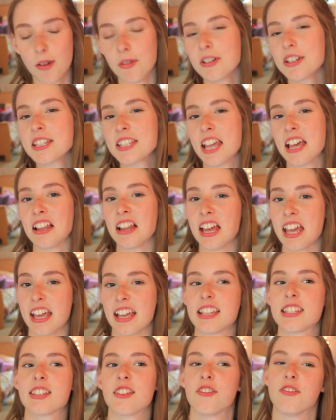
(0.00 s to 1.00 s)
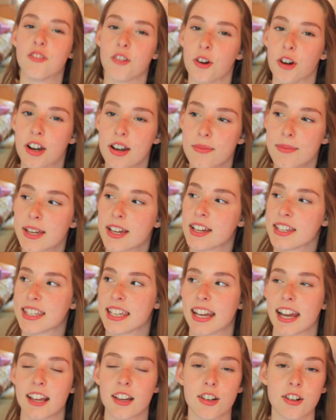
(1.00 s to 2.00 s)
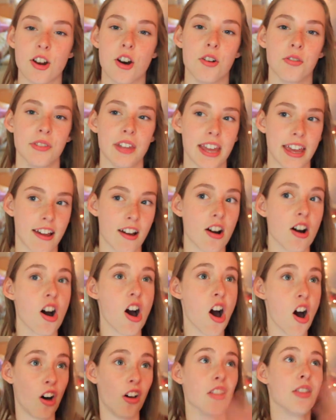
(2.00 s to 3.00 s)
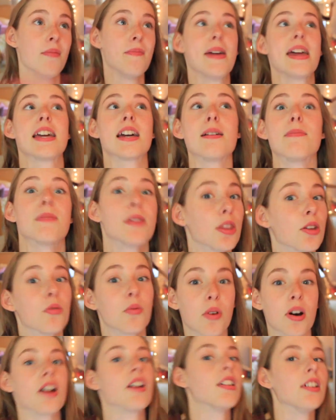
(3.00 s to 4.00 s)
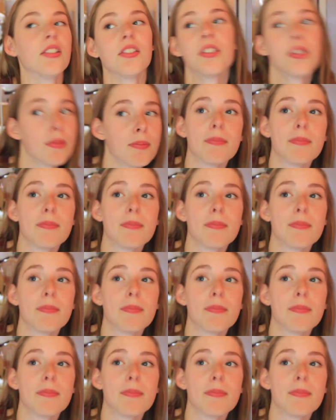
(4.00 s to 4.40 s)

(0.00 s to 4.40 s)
I want to say like Sephora because then I could own like all the makeup in the world